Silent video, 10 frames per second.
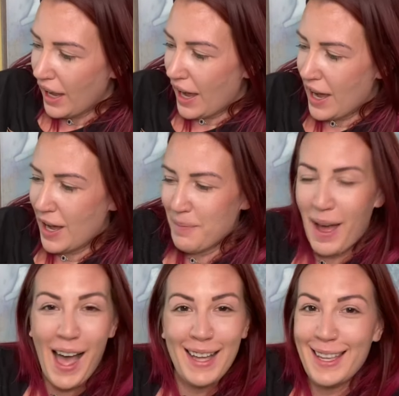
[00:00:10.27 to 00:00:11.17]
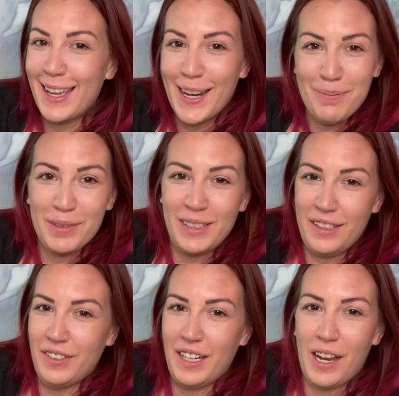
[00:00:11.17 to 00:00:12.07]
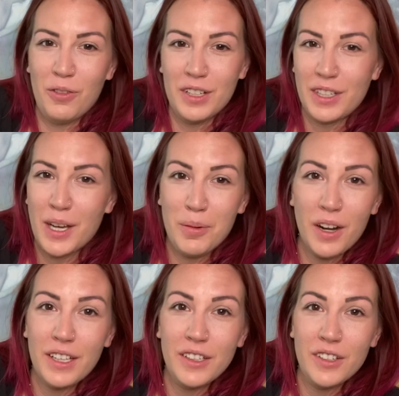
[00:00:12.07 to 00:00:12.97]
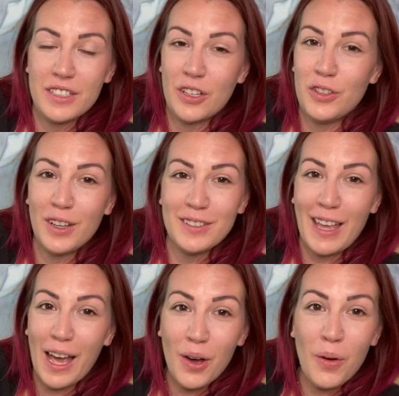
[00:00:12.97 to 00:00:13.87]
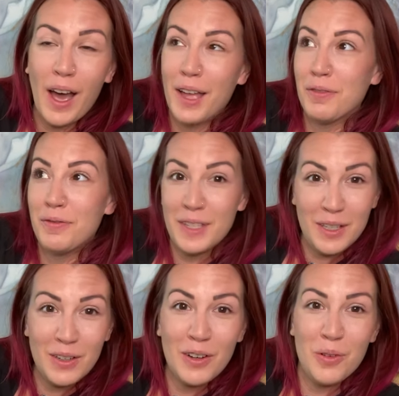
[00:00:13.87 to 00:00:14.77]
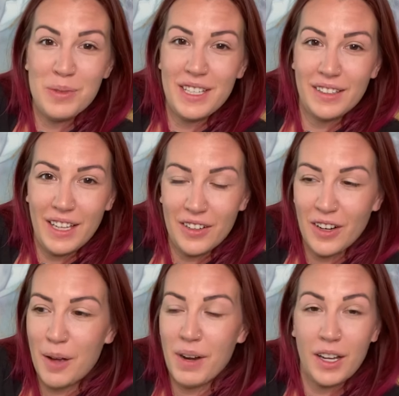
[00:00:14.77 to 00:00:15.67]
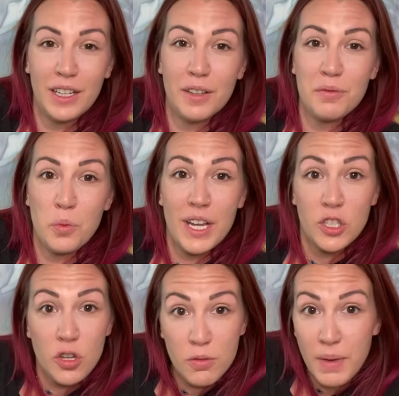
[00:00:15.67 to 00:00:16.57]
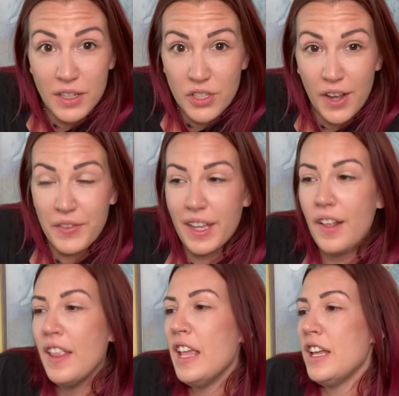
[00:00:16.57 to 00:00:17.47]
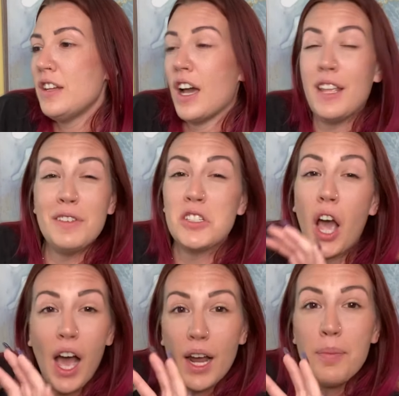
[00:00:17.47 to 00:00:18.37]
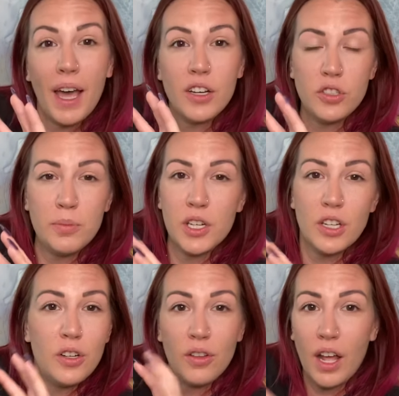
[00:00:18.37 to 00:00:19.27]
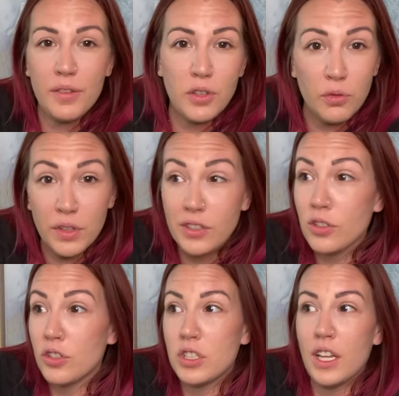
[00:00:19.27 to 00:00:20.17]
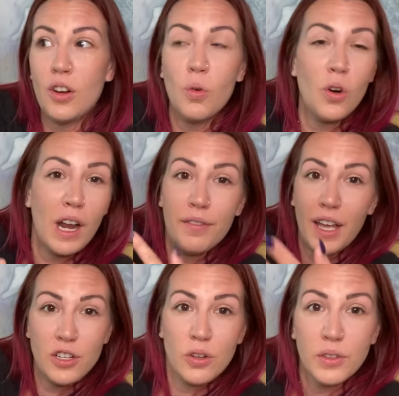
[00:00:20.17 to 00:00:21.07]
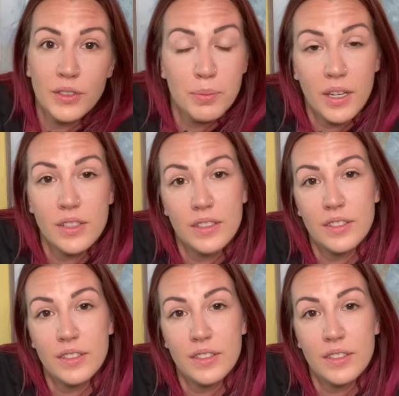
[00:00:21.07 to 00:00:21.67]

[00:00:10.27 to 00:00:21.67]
I cannot believe it. I wanted to come on here and tell you guys how I feel a week later. I'm not gonna give away too much of it, not even talk about it too much. I know a lot of you have researched it or have had your own experiences.